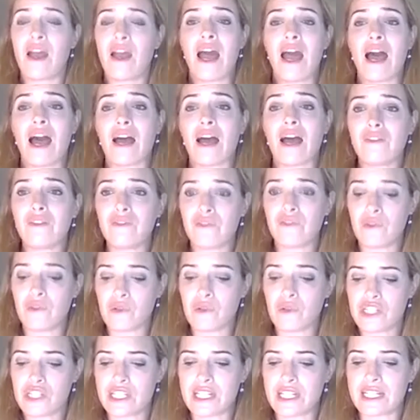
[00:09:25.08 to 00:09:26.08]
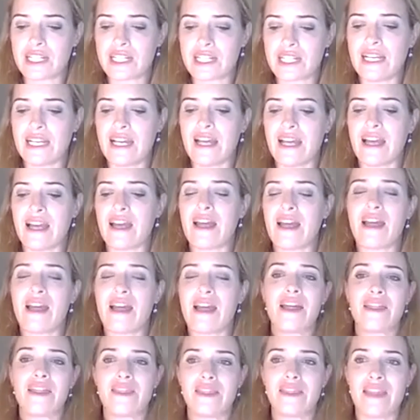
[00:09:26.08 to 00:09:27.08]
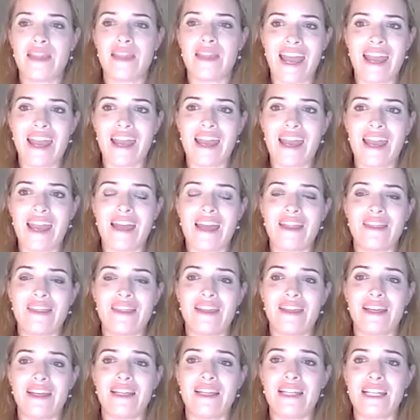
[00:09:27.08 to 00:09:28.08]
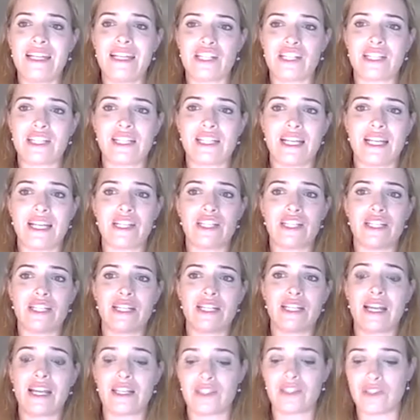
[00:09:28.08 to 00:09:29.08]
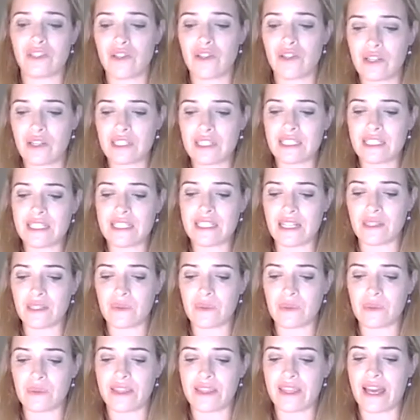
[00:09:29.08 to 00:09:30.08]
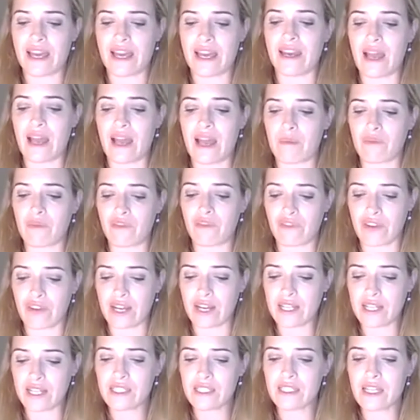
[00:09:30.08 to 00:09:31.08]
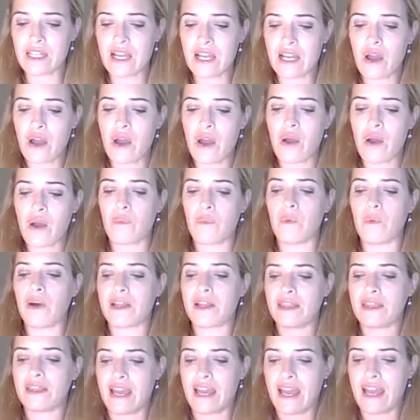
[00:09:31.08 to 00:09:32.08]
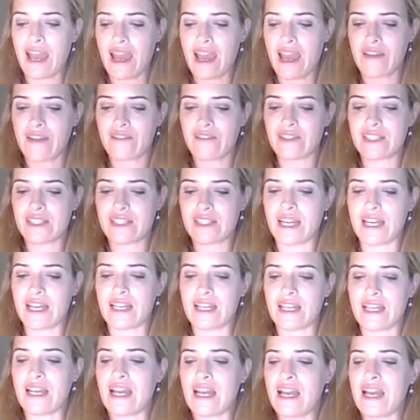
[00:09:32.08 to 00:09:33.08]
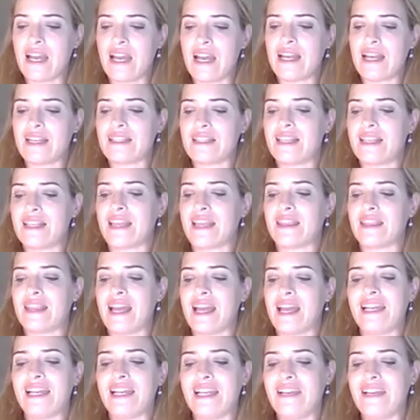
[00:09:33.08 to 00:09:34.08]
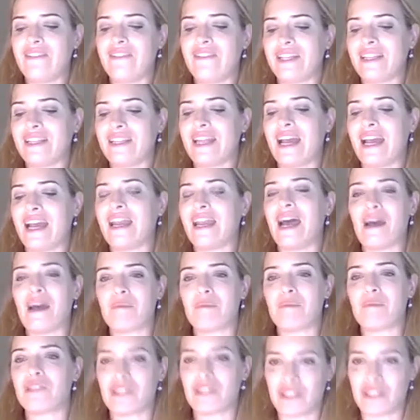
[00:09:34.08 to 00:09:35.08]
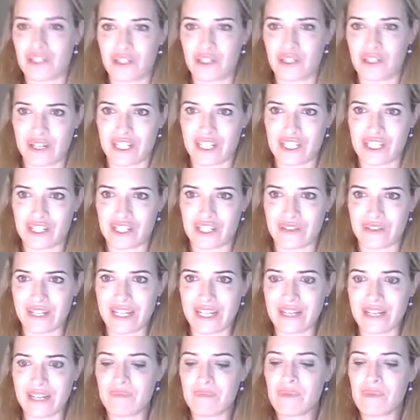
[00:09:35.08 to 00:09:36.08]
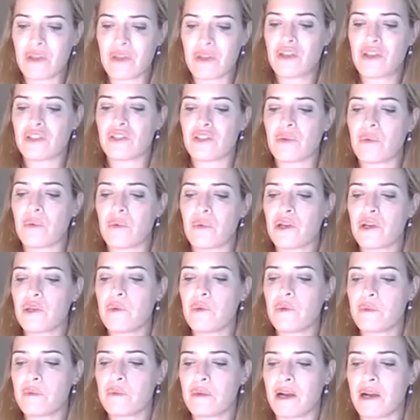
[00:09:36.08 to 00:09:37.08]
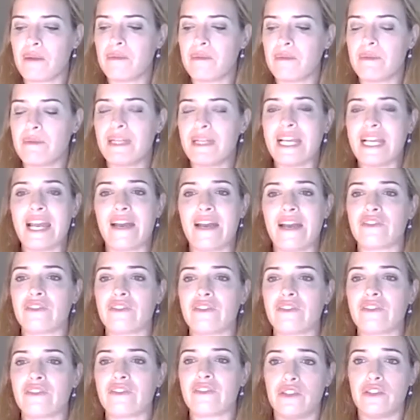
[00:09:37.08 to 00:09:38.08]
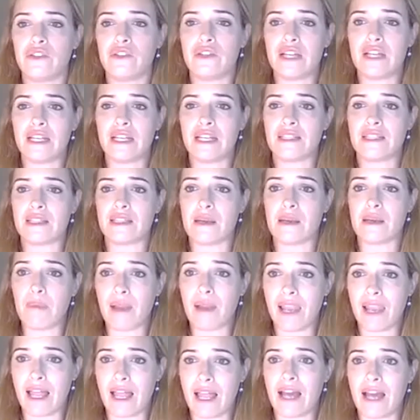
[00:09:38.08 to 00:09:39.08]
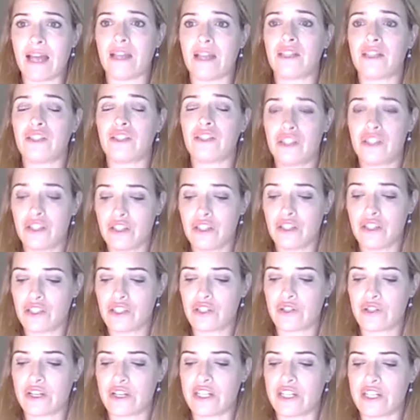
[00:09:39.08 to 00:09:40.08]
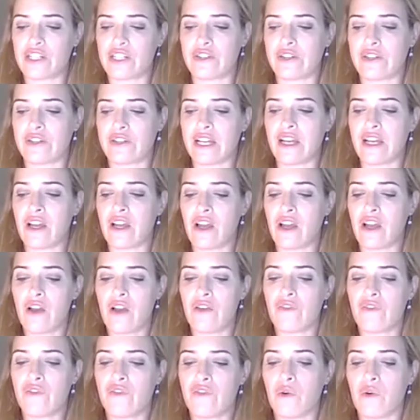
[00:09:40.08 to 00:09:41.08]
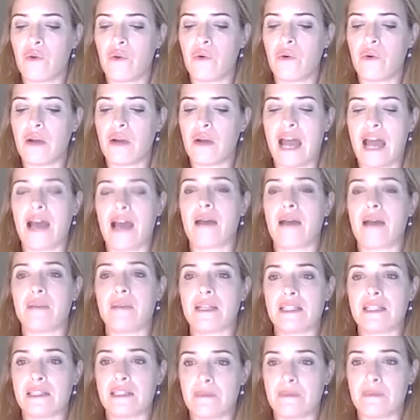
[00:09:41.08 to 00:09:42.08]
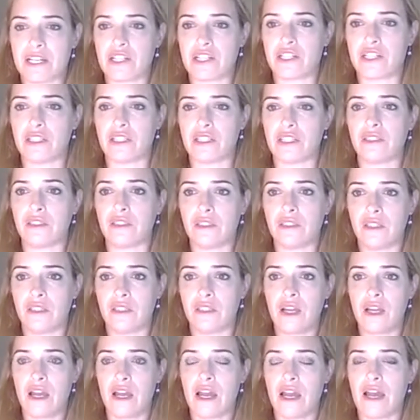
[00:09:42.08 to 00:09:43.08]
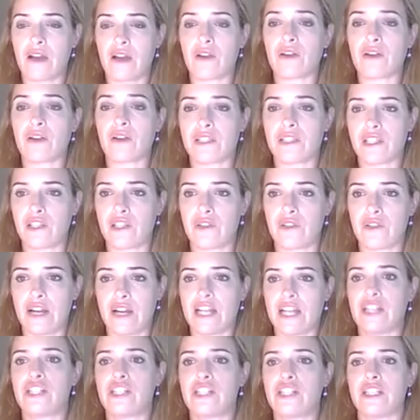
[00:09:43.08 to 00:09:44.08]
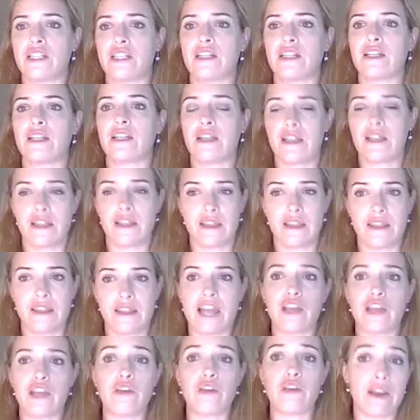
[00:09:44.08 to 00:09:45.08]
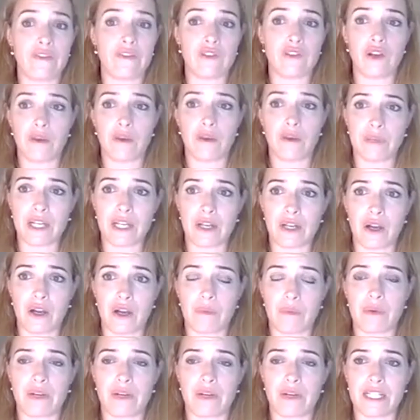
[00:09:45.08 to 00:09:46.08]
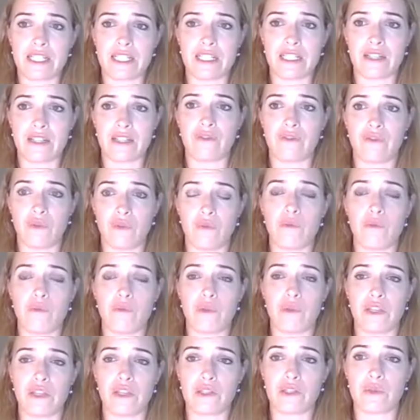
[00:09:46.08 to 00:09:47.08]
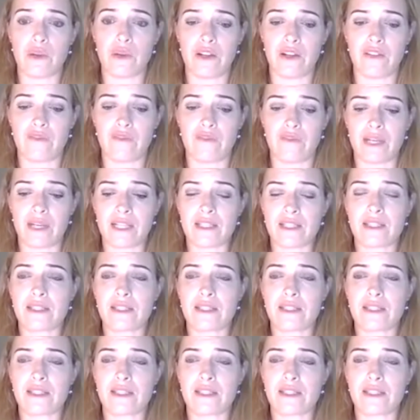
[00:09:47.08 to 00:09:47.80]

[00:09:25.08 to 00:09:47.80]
Unfortunately, the legislation has not dealt with that up front. What they have said is that they're leaving that up to the Treasury. So what you would probably have to do is apply to the Treasury for a special consideration that you have not been operating for more than 12 months.